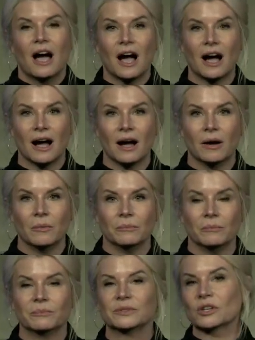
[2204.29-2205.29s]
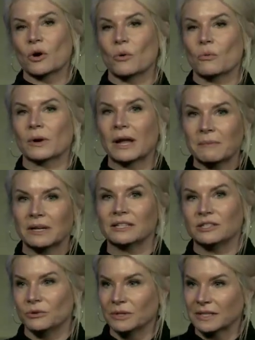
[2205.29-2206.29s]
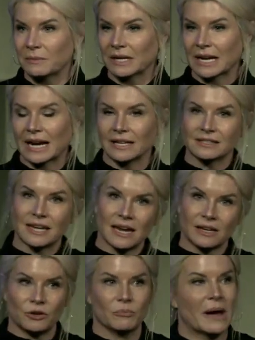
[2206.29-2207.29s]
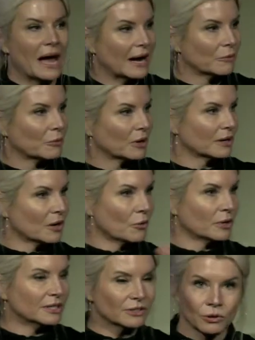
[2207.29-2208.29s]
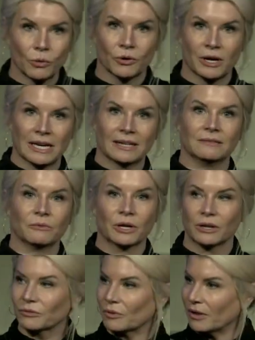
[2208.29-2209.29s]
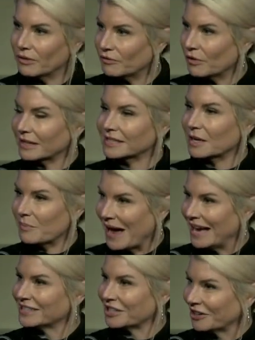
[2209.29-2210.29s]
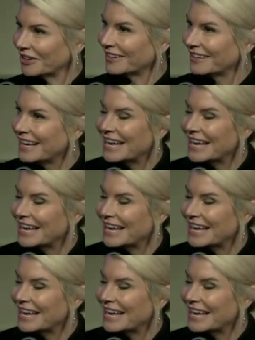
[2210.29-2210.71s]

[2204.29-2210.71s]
So what I'm going to do is I'm going to kind of take you back. We're going to go in a DeLorean. We're going to throw on the flux capacitor.